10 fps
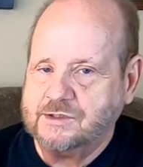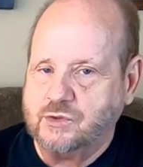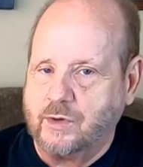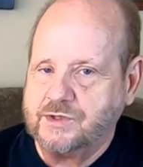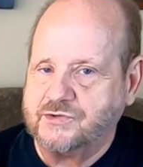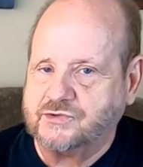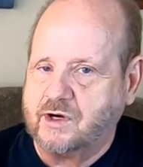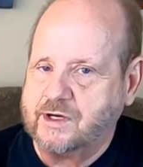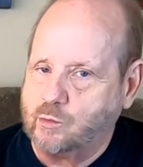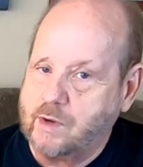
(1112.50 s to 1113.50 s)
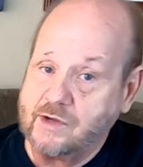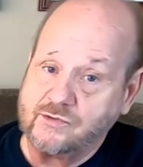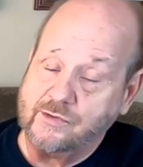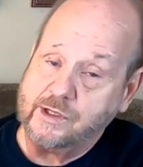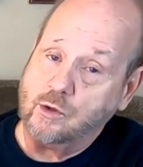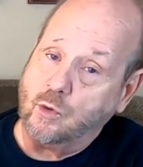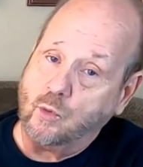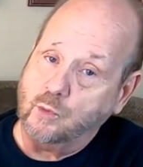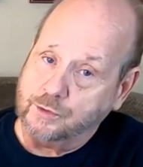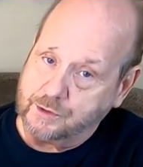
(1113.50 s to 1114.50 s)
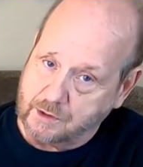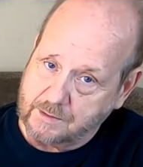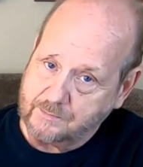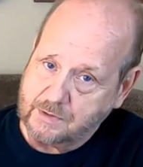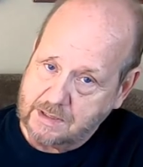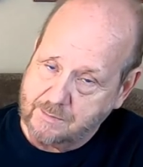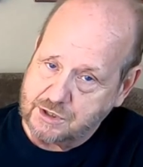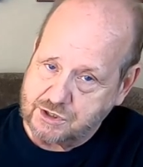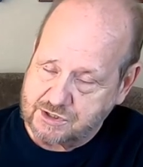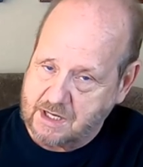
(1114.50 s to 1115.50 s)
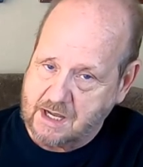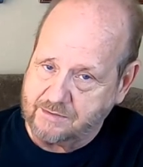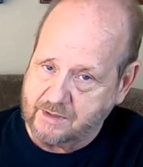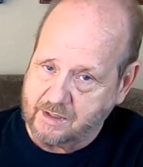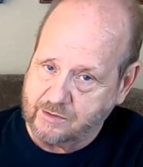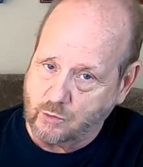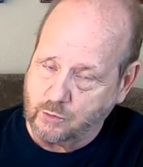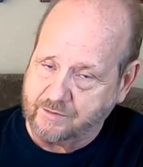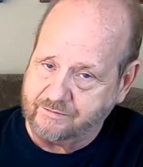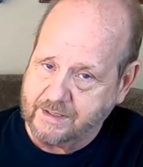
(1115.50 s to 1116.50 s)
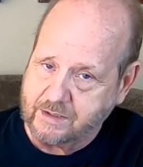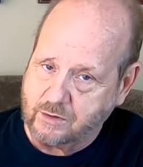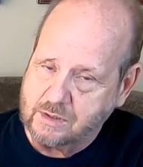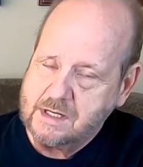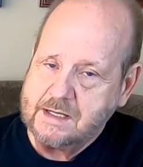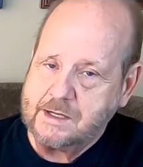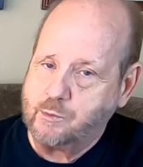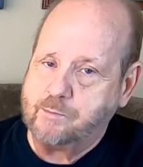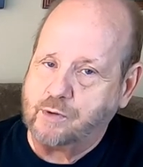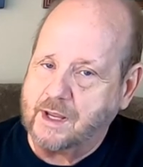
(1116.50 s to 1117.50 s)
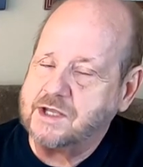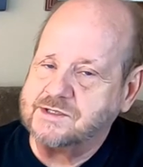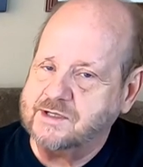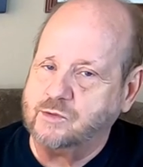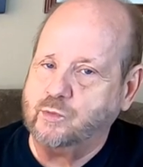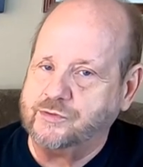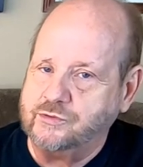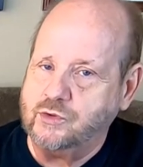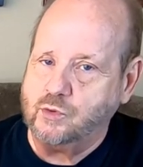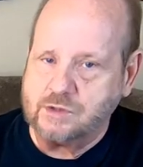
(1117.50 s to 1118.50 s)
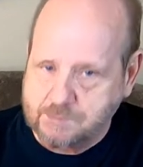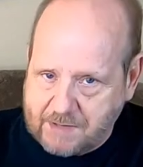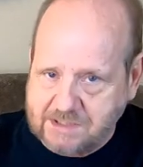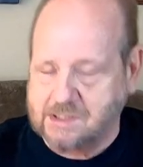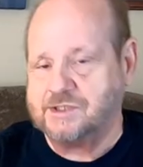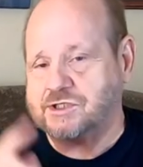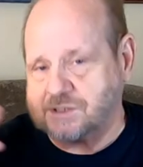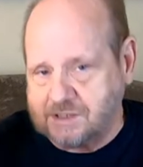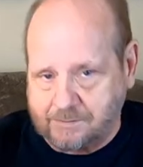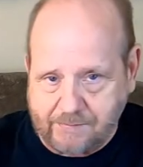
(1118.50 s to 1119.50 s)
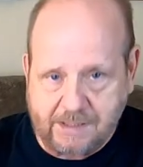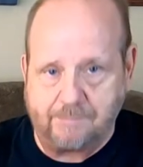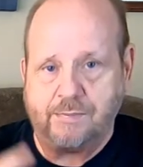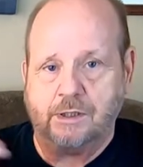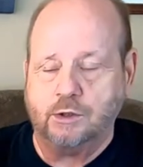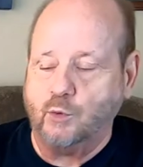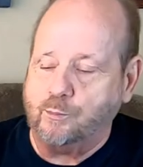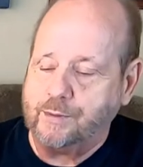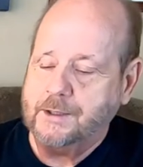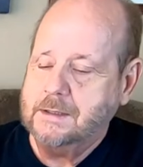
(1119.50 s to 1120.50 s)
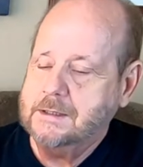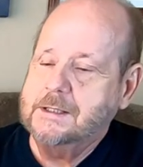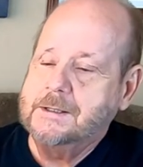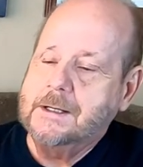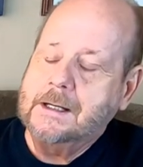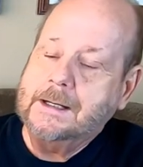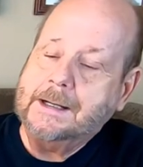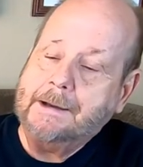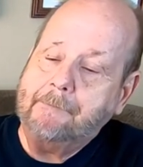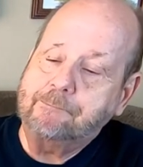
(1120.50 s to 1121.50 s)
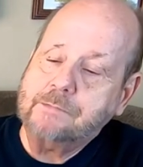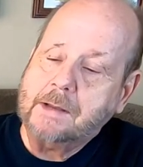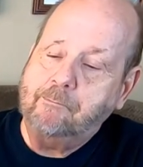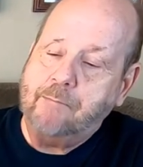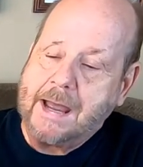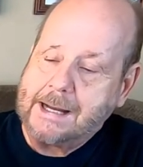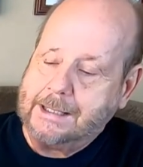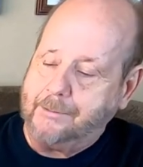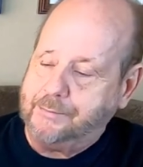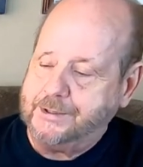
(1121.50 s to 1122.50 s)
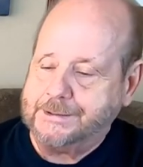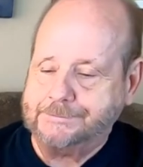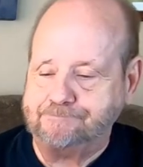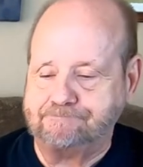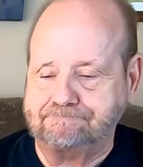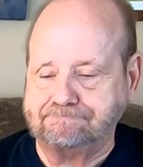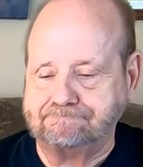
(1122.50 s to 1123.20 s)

it's going to start erasing the older images on there, the older video, and replacing it with new. It's basically just going to be a big loop. Uh, back up here.